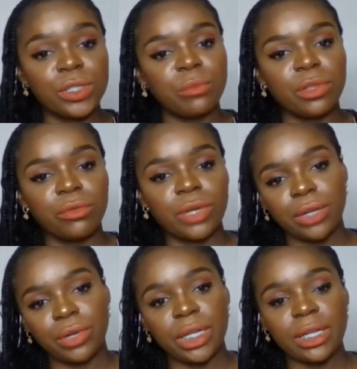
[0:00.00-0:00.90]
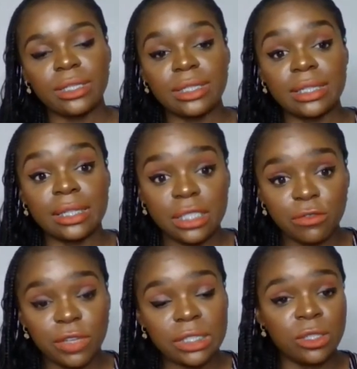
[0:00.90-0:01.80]
do something really ridiculous in this
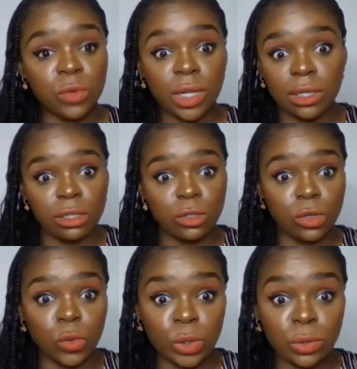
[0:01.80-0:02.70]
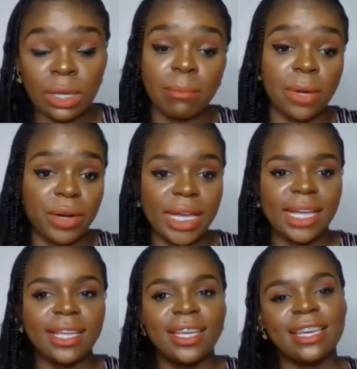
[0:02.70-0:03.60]
event as well and, close out
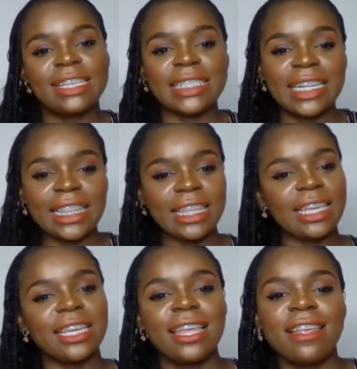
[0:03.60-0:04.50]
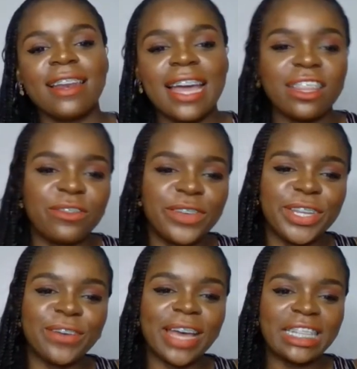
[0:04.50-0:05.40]
America? Is that a thing? Like the
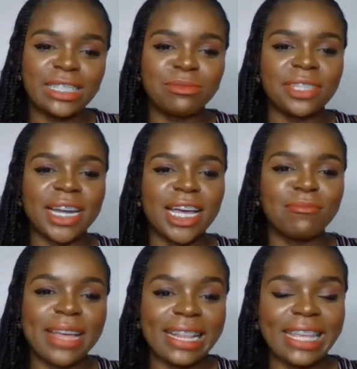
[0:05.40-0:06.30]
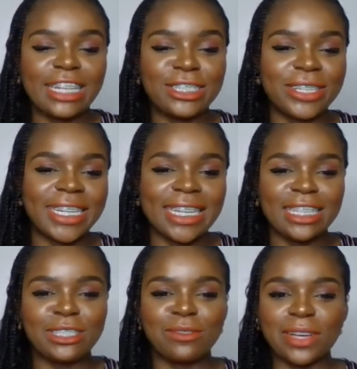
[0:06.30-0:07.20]
video and subscribe. I'll catch you in the
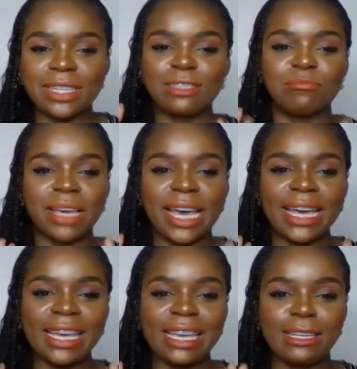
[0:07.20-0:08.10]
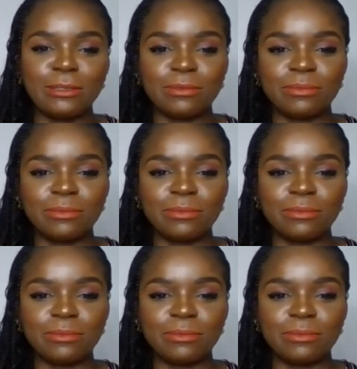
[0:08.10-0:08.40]
next one. Bye.